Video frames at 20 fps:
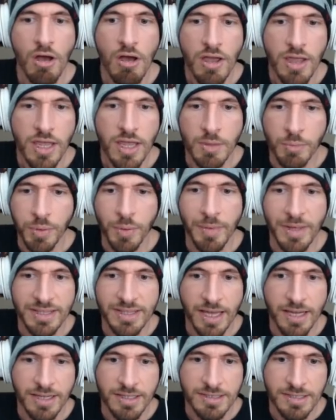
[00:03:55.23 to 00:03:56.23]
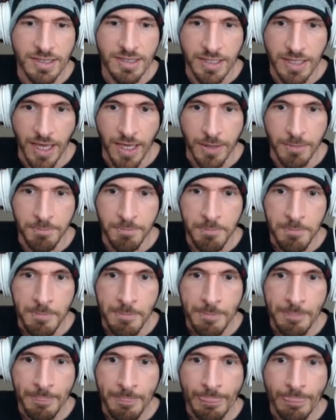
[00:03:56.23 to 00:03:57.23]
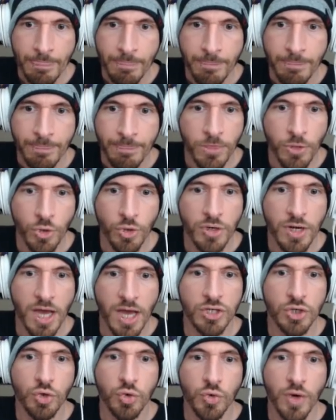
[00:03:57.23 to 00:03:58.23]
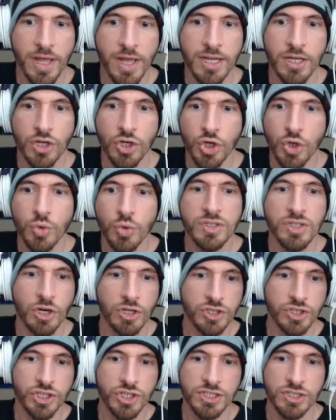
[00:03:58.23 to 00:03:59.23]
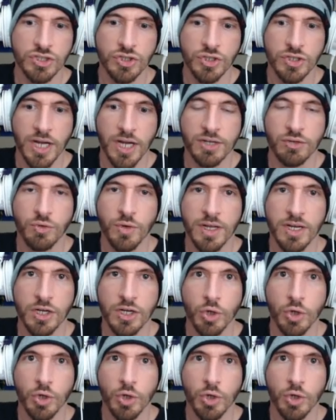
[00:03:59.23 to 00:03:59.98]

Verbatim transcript: implement that into the game. You're not creating new dungeons, you're not creating new